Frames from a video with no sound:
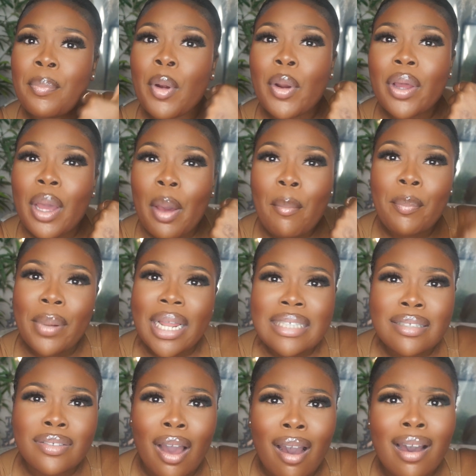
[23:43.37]
broken
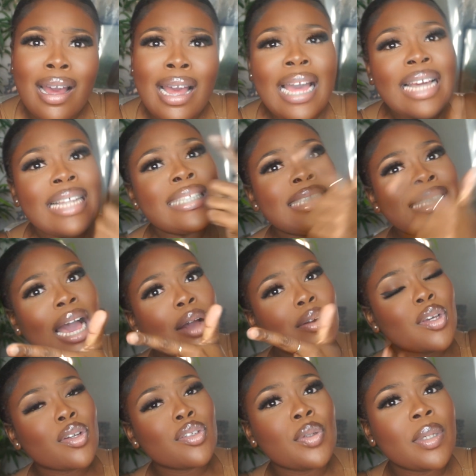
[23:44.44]
blender. Now
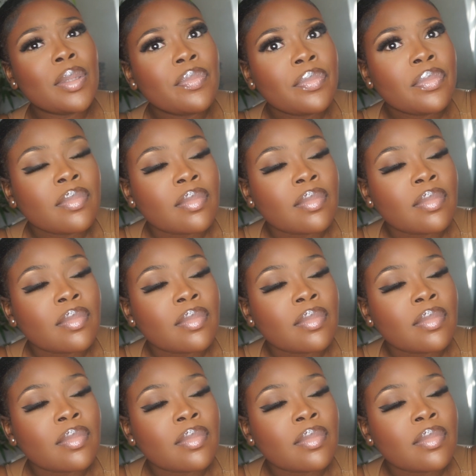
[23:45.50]
you're doing